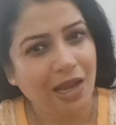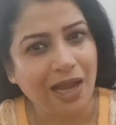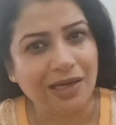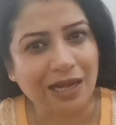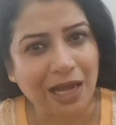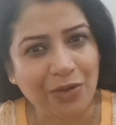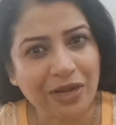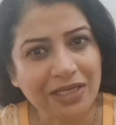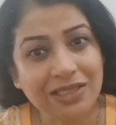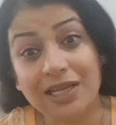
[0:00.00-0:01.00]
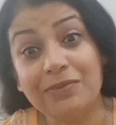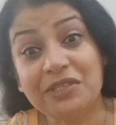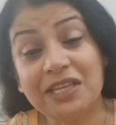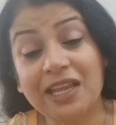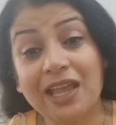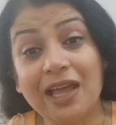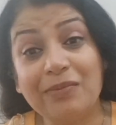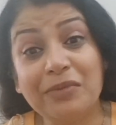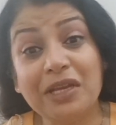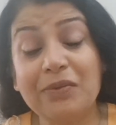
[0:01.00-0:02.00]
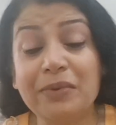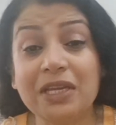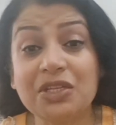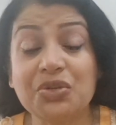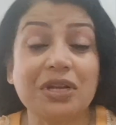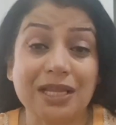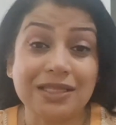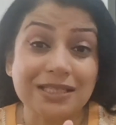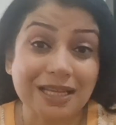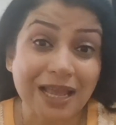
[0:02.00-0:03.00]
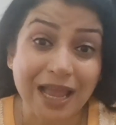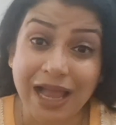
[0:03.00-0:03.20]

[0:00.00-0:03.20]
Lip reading: and how at times they can be our biggest strengths